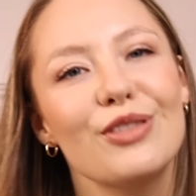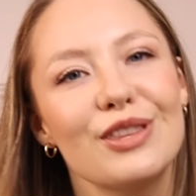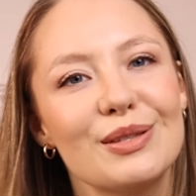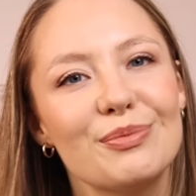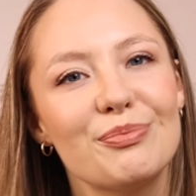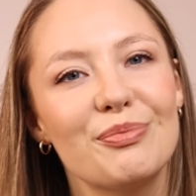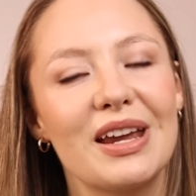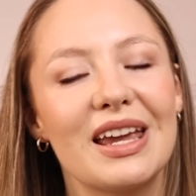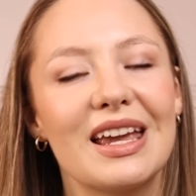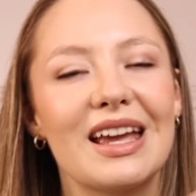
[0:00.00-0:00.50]
the
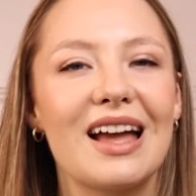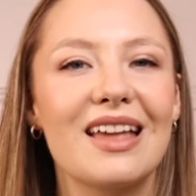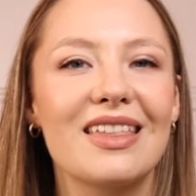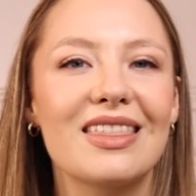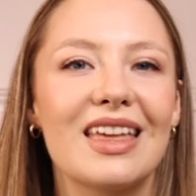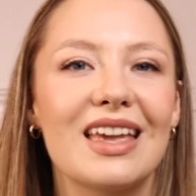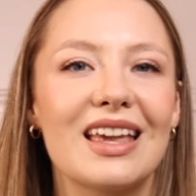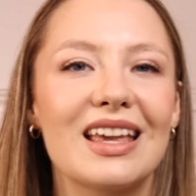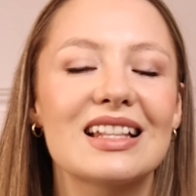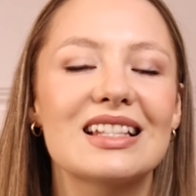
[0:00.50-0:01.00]
spring, I
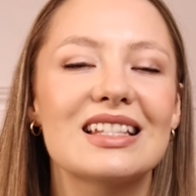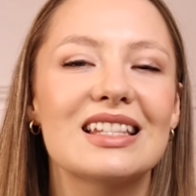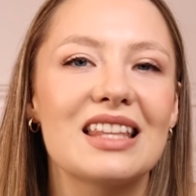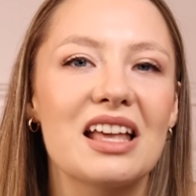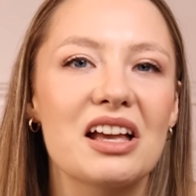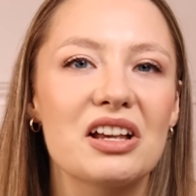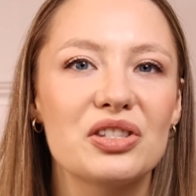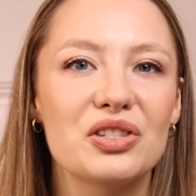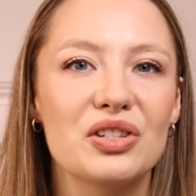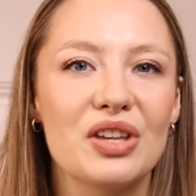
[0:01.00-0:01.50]
think it's
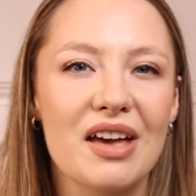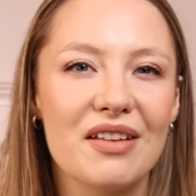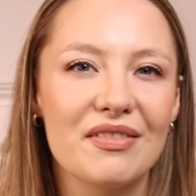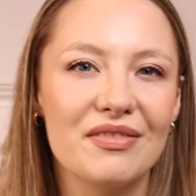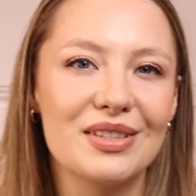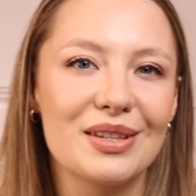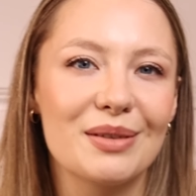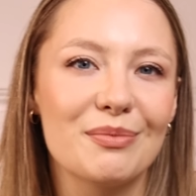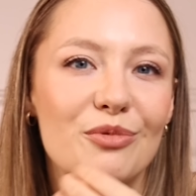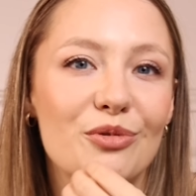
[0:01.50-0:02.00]
nice to have
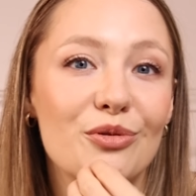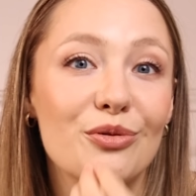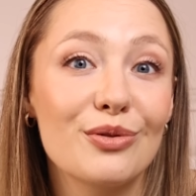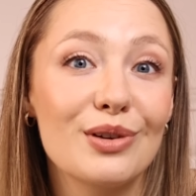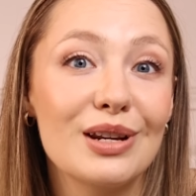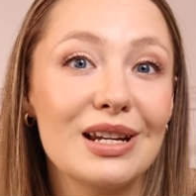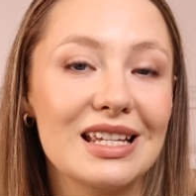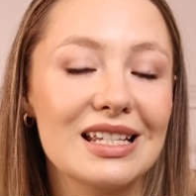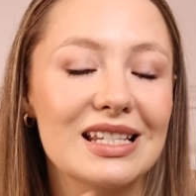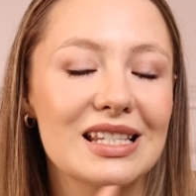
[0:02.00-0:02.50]
some
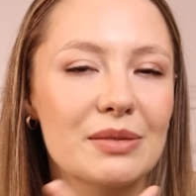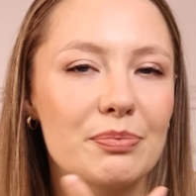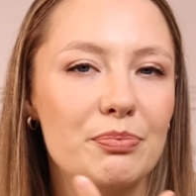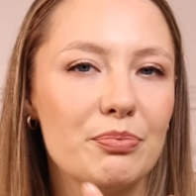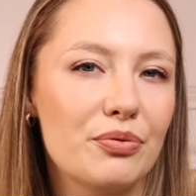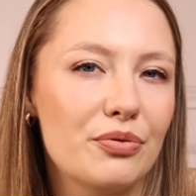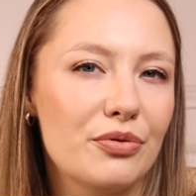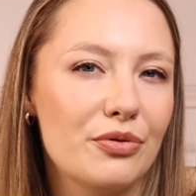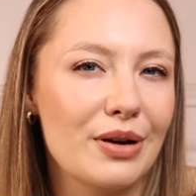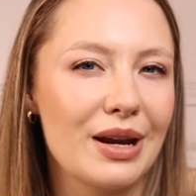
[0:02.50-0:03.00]
really
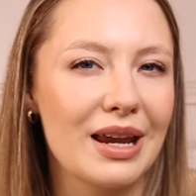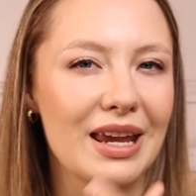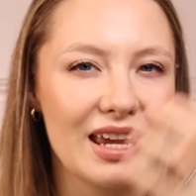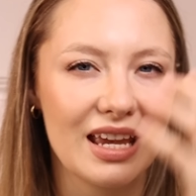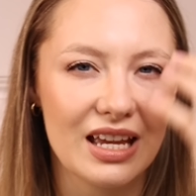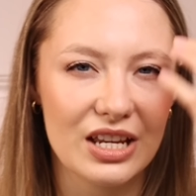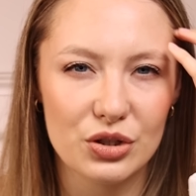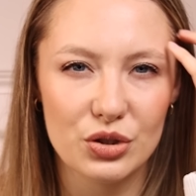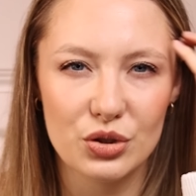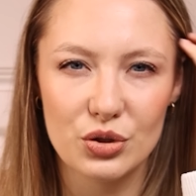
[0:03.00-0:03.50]

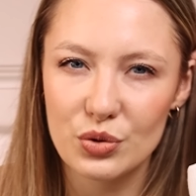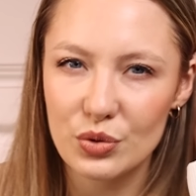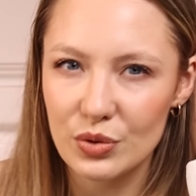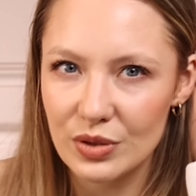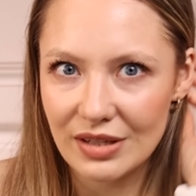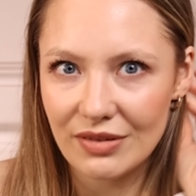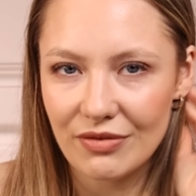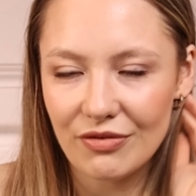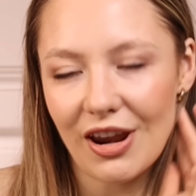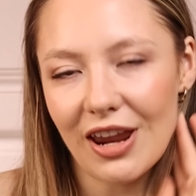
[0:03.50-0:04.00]
spring and
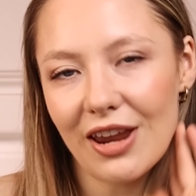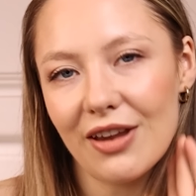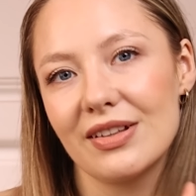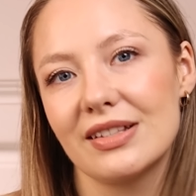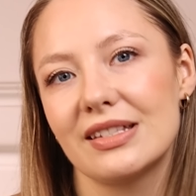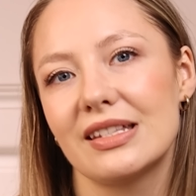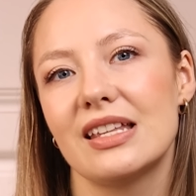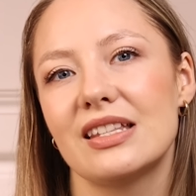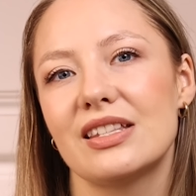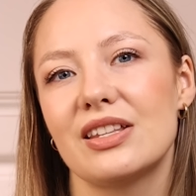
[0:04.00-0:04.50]
juicy
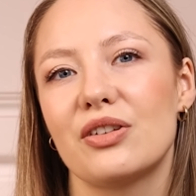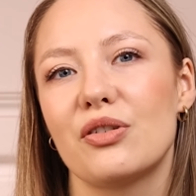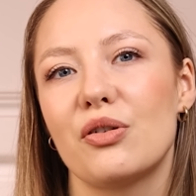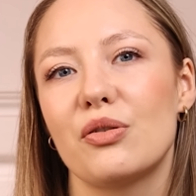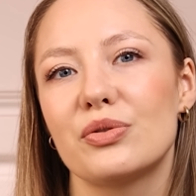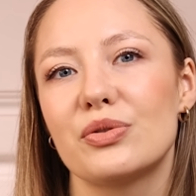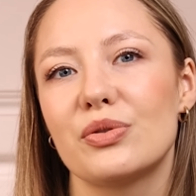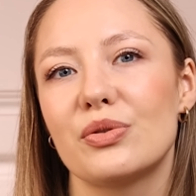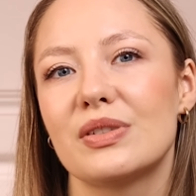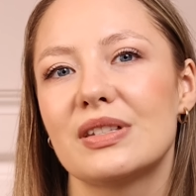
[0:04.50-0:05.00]
fragrances, and
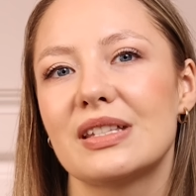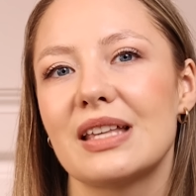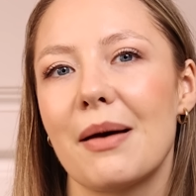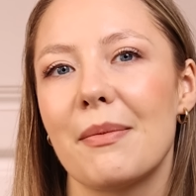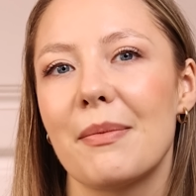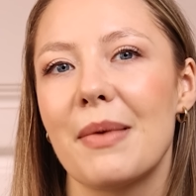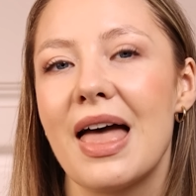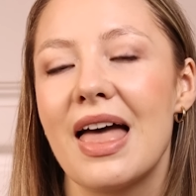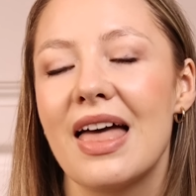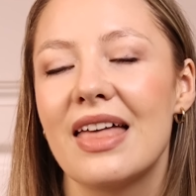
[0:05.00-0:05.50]
also
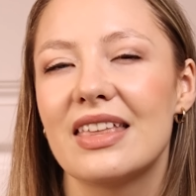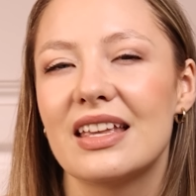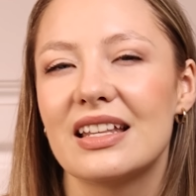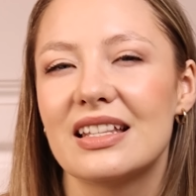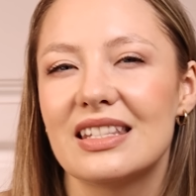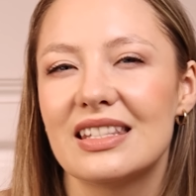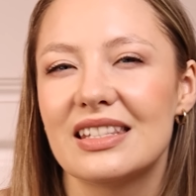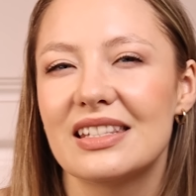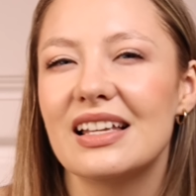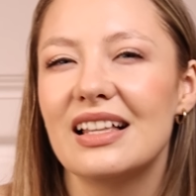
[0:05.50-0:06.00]
some that
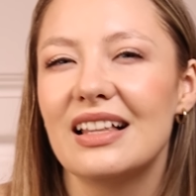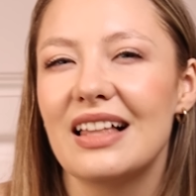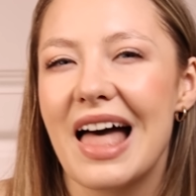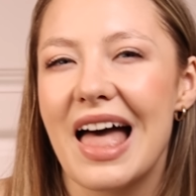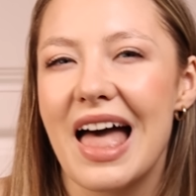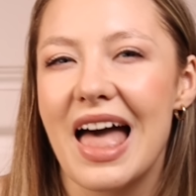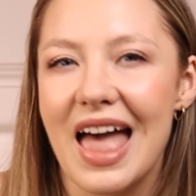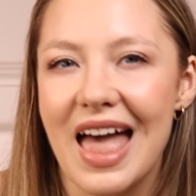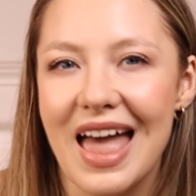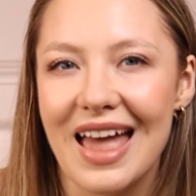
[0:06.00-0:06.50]
still
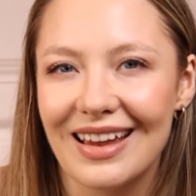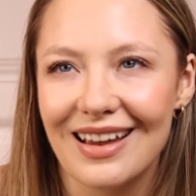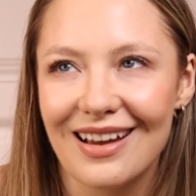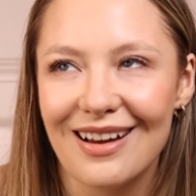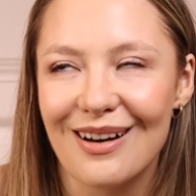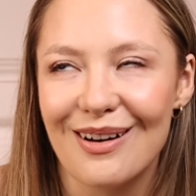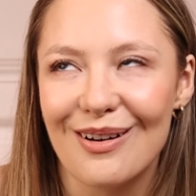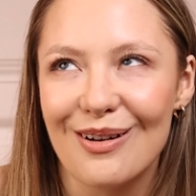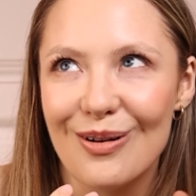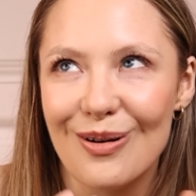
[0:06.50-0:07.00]

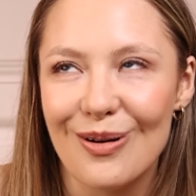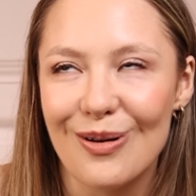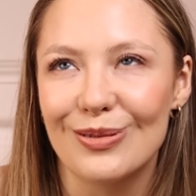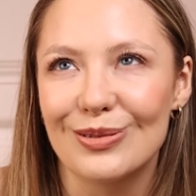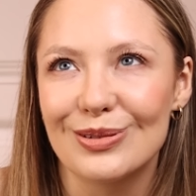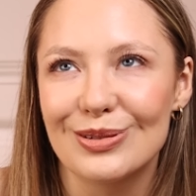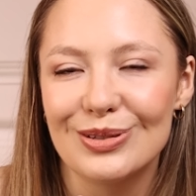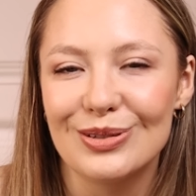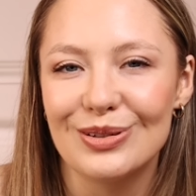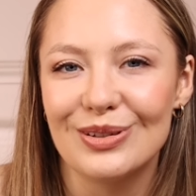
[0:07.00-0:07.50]
hang
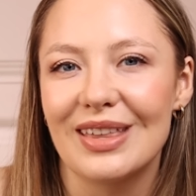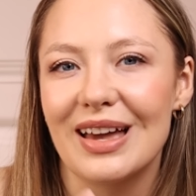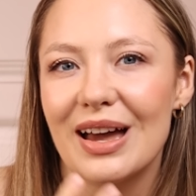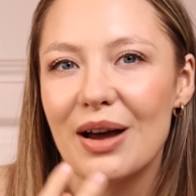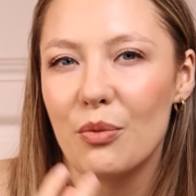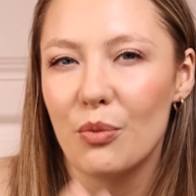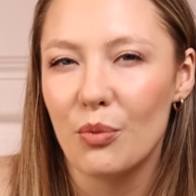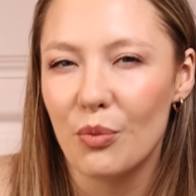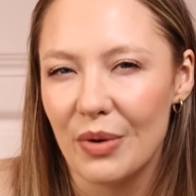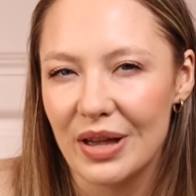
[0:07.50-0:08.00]
on to
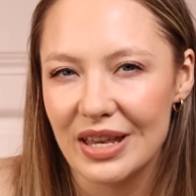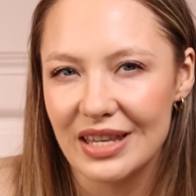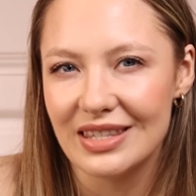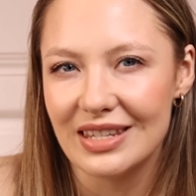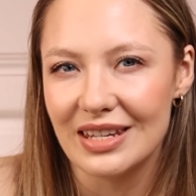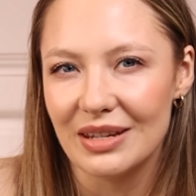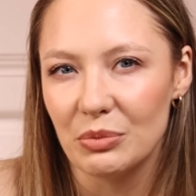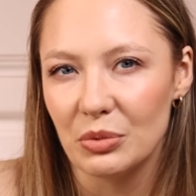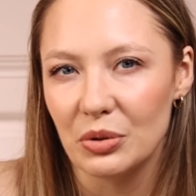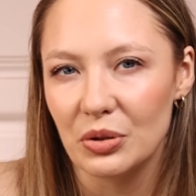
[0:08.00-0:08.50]
that
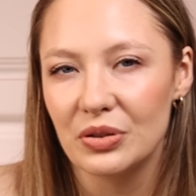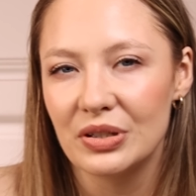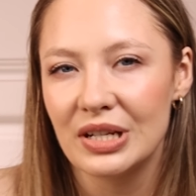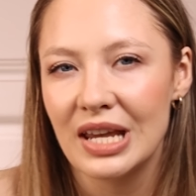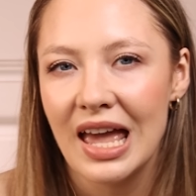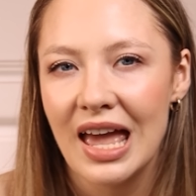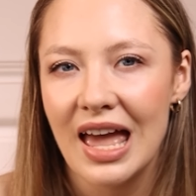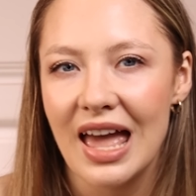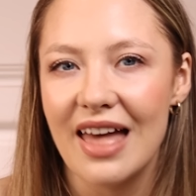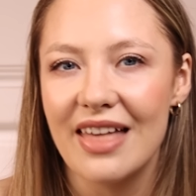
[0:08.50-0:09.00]
winter mood,
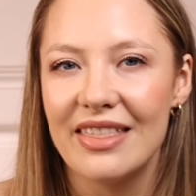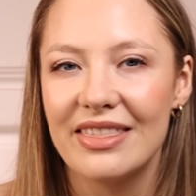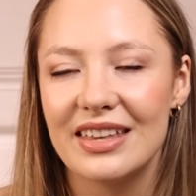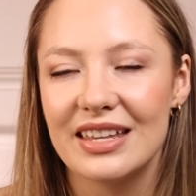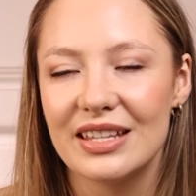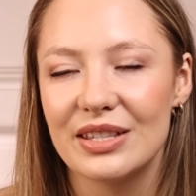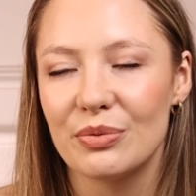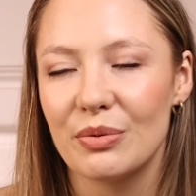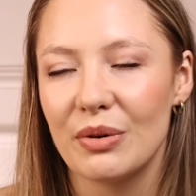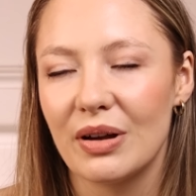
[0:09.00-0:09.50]
and
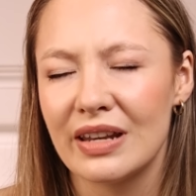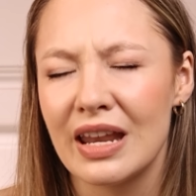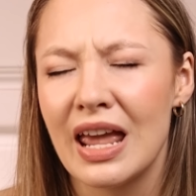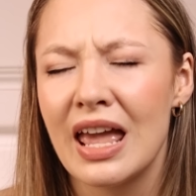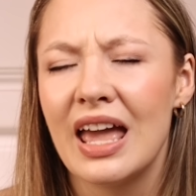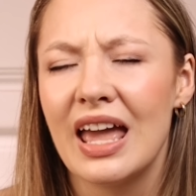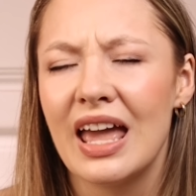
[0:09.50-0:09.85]
this one